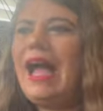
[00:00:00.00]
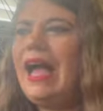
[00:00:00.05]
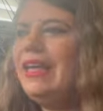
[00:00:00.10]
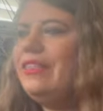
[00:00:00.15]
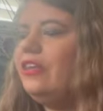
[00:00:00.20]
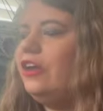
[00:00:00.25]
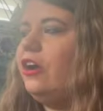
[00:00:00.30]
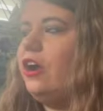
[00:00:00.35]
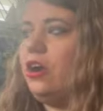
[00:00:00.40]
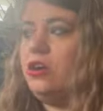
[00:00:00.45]

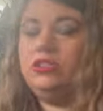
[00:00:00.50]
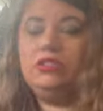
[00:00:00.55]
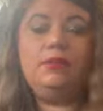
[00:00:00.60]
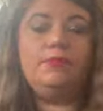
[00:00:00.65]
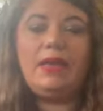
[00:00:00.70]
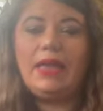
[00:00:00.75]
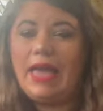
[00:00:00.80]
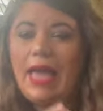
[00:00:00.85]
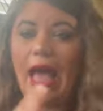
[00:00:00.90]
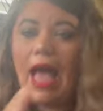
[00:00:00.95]
There are some,
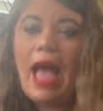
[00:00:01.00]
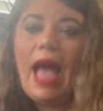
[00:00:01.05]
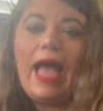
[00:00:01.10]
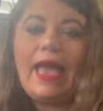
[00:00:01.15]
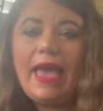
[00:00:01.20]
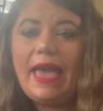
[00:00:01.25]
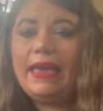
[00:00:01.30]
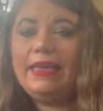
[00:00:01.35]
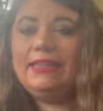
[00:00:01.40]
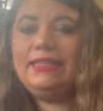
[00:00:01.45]
like, high
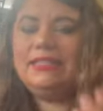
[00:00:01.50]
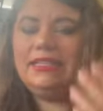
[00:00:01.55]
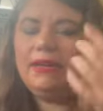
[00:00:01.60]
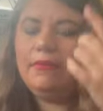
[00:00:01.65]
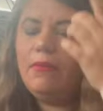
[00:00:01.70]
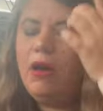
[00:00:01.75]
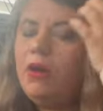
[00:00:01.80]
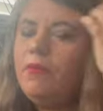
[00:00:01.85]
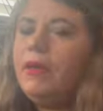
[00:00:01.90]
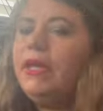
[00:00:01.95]
angsty
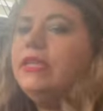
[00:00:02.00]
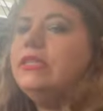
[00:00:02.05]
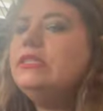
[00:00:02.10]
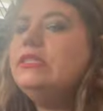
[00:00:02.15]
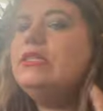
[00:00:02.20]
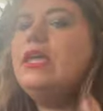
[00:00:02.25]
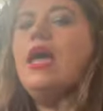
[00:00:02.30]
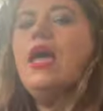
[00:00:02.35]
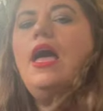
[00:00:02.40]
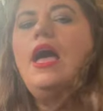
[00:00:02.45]

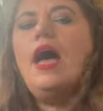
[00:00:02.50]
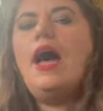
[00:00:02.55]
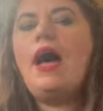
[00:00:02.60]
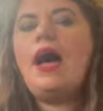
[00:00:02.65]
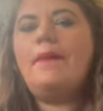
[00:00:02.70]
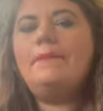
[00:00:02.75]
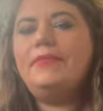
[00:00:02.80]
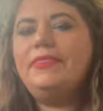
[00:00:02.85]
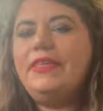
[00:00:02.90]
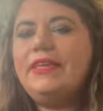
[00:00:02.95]
moments.
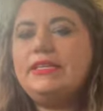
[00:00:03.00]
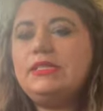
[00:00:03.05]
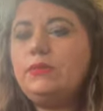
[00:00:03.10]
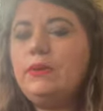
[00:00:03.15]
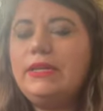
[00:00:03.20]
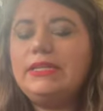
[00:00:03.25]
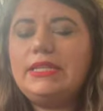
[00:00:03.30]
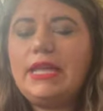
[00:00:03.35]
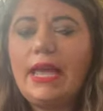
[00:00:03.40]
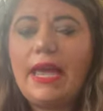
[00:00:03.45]
This
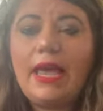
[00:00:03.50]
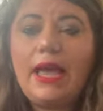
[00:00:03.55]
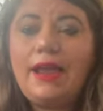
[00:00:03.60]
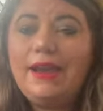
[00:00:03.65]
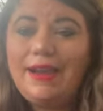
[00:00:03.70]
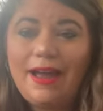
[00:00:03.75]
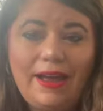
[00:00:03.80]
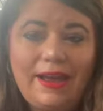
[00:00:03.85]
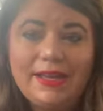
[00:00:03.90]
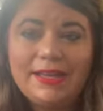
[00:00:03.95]
was a
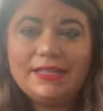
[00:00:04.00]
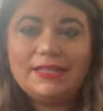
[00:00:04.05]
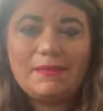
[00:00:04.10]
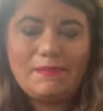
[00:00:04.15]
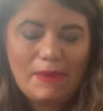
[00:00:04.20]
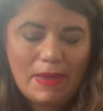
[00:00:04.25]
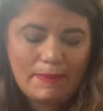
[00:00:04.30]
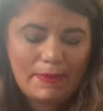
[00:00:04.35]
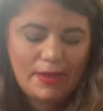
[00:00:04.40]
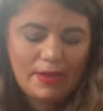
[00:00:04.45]
Not His
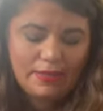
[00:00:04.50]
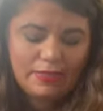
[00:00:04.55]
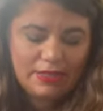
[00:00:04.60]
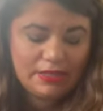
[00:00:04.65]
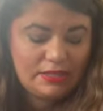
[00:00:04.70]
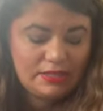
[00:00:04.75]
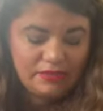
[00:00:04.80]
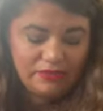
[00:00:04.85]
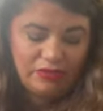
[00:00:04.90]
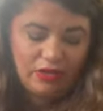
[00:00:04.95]
Baby.
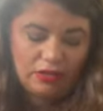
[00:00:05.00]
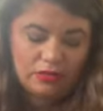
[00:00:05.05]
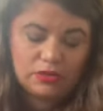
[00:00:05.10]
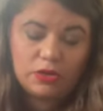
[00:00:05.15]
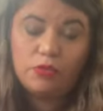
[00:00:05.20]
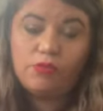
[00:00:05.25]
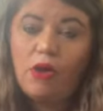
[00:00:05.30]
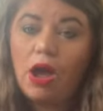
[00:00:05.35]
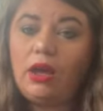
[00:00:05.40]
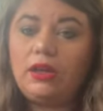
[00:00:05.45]
This follows
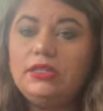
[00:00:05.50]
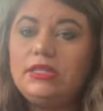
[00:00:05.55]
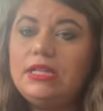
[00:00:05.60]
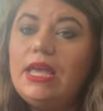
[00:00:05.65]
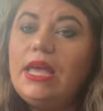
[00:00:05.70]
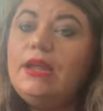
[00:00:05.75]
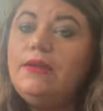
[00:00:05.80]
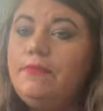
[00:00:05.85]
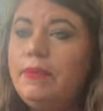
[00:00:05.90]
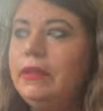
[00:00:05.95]
Roxy
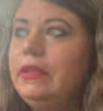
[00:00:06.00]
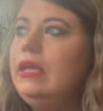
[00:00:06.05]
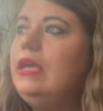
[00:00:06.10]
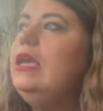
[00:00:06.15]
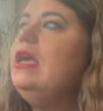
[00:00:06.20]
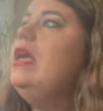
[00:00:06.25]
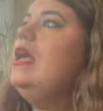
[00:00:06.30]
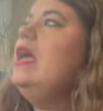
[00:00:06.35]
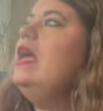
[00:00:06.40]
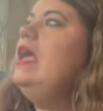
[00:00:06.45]
and
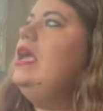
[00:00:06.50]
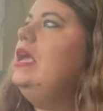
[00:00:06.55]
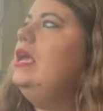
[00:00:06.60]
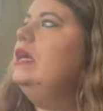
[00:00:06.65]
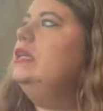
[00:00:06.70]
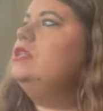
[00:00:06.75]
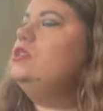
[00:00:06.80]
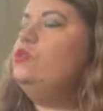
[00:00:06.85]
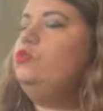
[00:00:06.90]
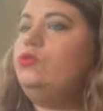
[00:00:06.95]
Billy.
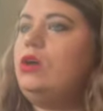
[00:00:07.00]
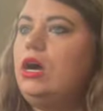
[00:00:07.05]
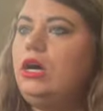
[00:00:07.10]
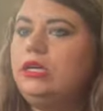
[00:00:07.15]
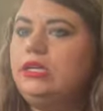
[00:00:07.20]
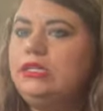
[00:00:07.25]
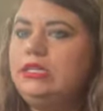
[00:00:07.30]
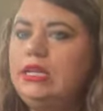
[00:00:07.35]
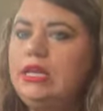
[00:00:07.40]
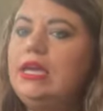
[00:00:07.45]
And
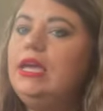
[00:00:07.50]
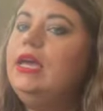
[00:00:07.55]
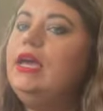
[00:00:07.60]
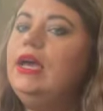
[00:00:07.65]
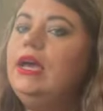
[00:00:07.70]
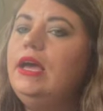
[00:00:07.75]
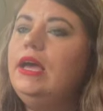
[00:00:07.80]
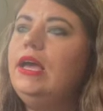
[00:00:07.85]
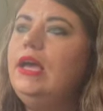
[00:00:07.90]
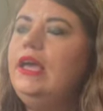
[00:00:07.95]
Roxy,
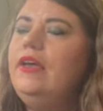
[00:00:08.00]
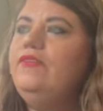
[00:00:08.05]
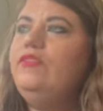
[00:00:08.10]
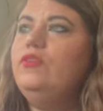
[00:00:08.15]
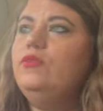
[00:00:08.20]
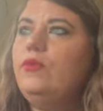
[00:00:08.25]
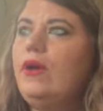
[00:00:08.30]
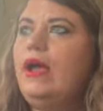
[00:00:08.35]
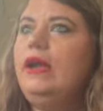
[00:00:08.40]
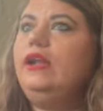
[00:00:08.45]
if
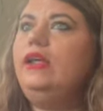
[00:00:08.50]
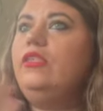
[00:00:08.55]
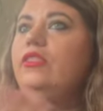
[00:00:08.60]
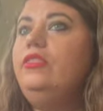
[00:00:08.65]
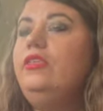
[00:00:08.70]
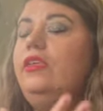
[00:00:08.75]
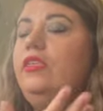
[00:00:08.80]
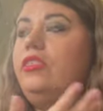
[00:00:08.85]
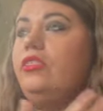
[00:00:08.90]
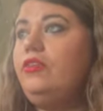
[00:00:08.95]
you read
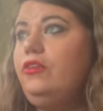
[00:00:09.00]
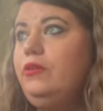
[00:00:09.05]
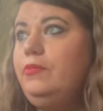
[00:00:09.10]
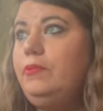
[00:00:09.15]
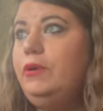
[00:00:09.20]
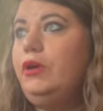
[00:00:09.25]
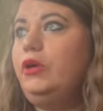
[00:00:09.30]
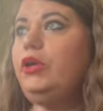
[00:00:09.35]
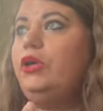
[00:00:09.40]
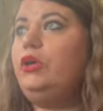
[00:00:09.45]
the third
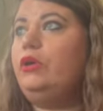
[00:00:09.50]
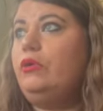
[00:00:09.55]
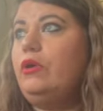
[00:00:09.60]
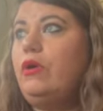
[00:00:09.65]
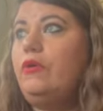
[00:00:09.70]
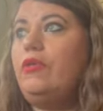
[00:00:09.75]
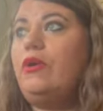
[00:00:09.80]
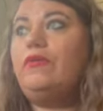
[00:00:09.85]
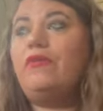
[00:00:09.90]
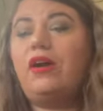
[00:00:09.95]
book, you
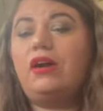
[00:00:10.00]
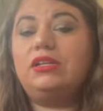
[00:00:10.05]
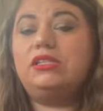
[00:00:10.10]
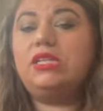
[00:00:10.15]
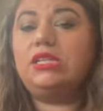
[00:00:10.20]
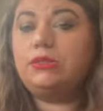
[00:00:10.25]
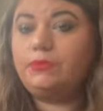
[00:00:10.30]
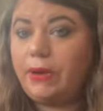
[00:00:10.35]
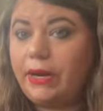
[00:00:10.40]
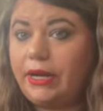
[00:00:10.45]
know that Roxy
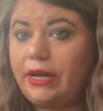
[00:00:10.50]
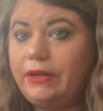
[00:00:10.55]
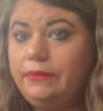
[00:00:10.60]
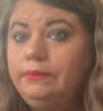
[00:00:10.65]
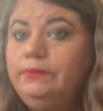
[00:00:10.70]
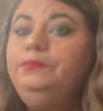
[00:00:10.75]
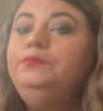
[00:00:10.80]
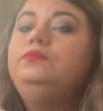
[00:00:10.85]
is pregnant.